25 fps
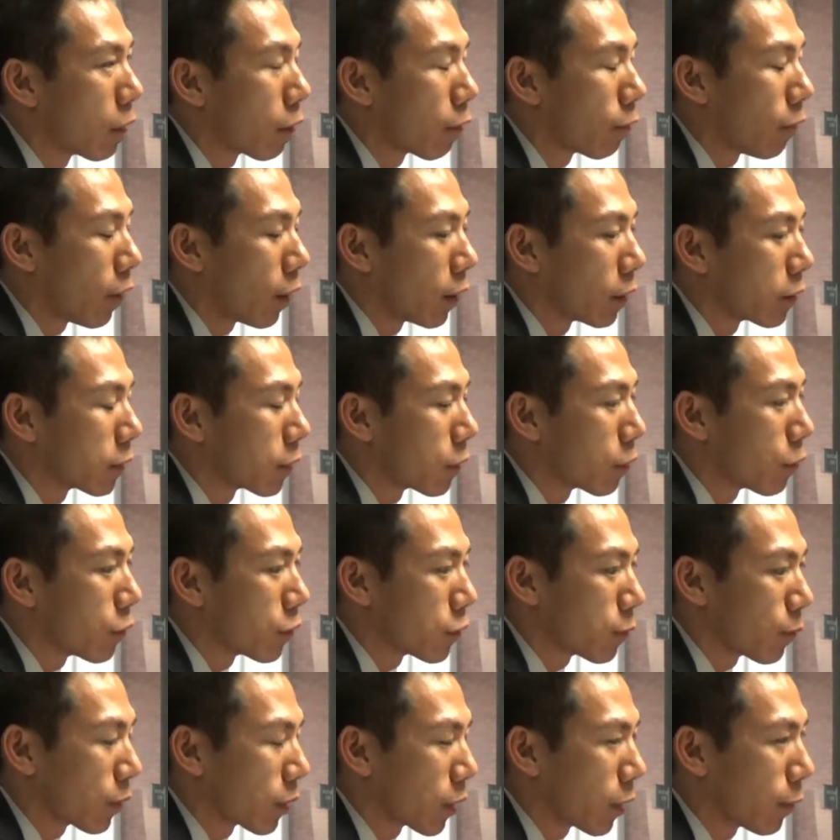volunteerism
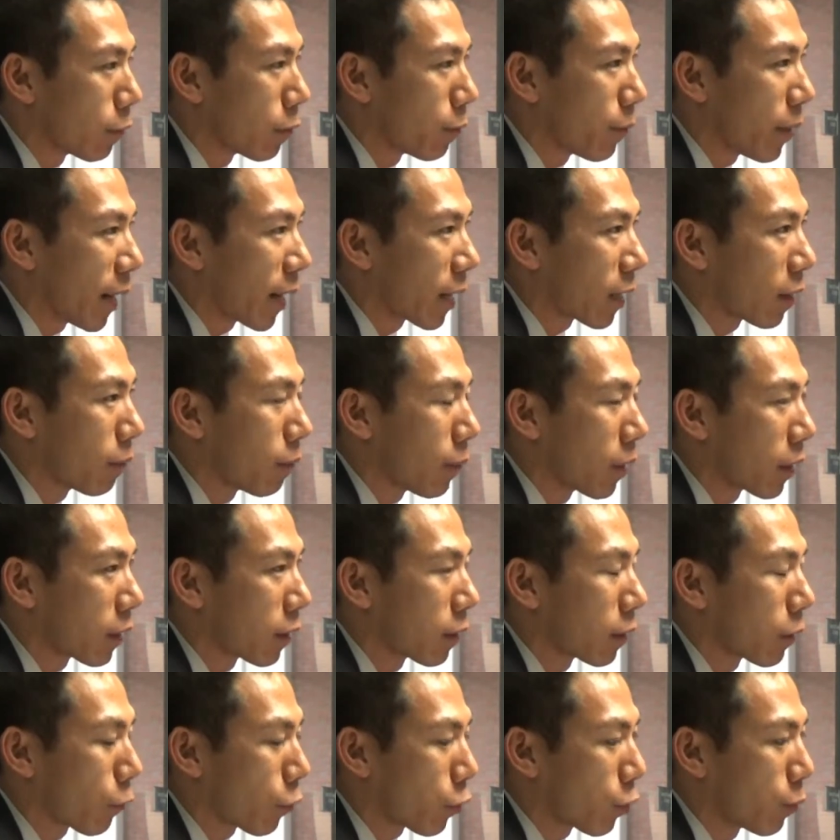and giving back and
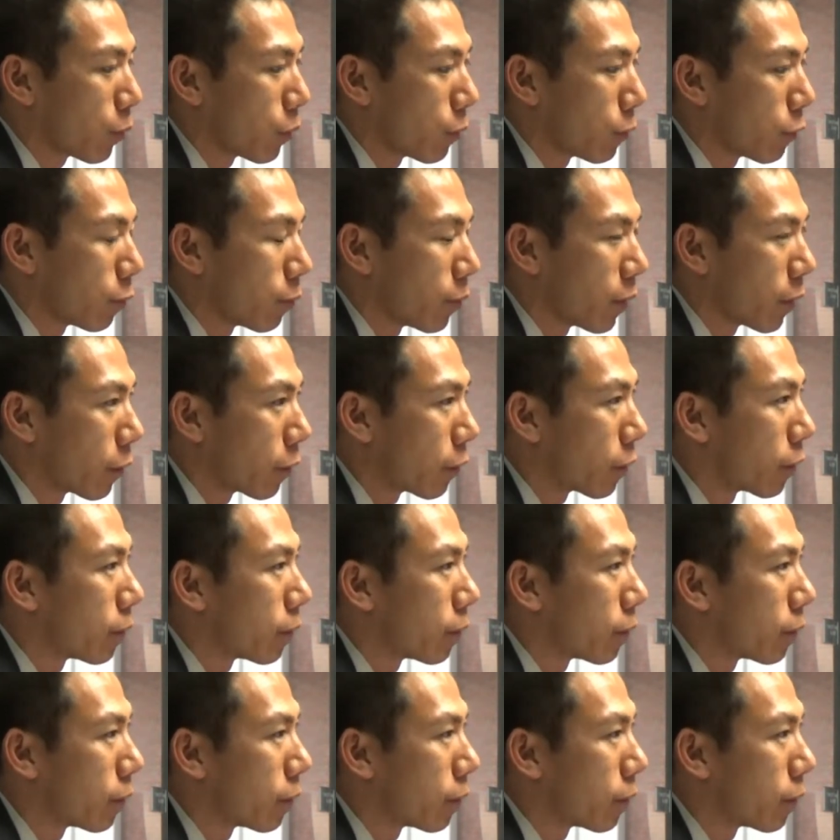making their community better.